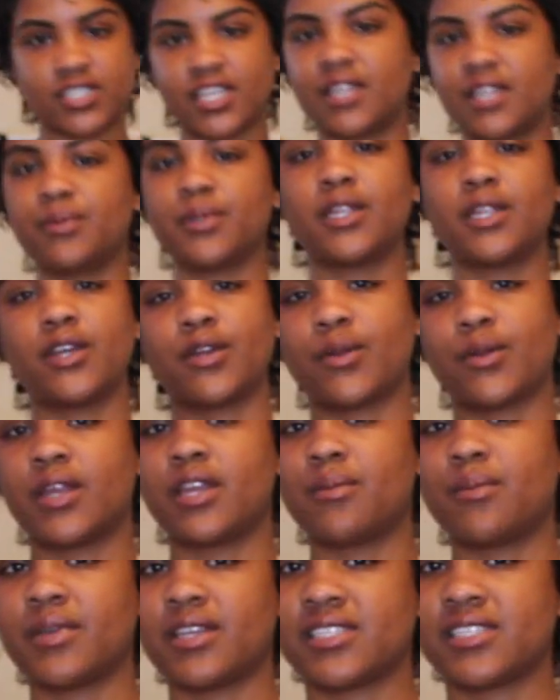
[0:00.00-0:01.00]
said it would look great
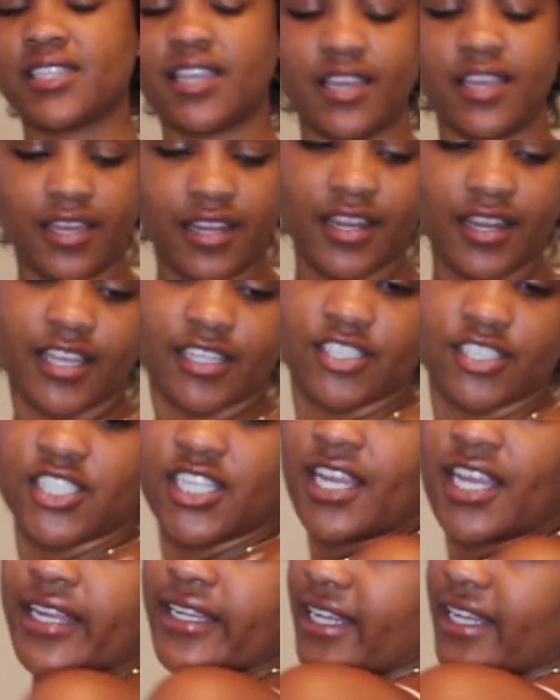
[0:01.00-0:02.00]
on my skin, and
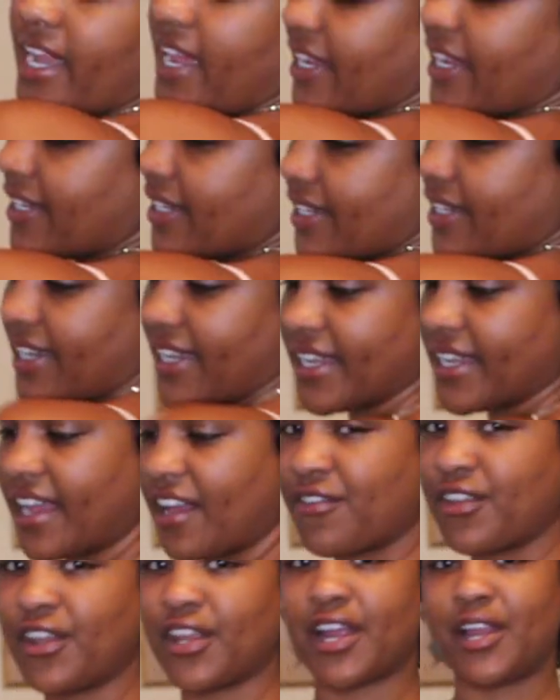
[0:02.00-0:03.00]
she ain't lying. Like,
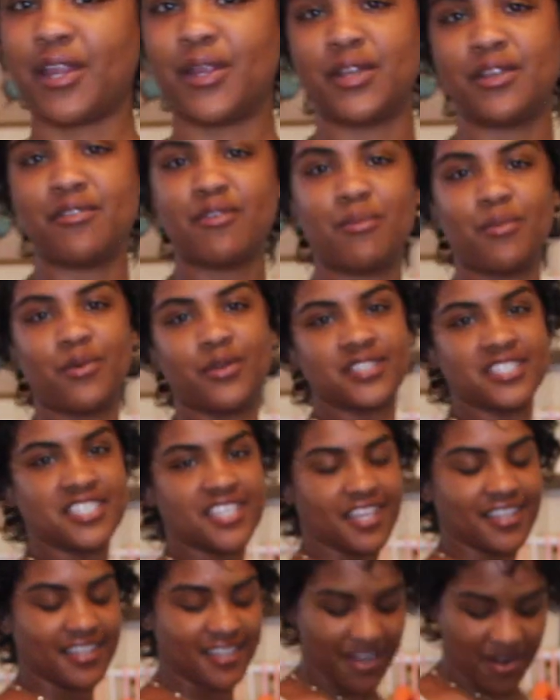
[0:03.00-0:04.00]
I feel like I look even more
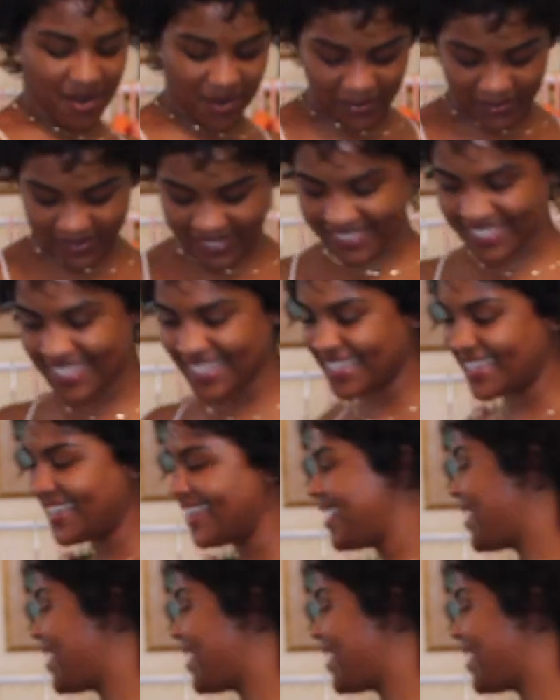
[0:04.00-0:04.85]
tan than I already did.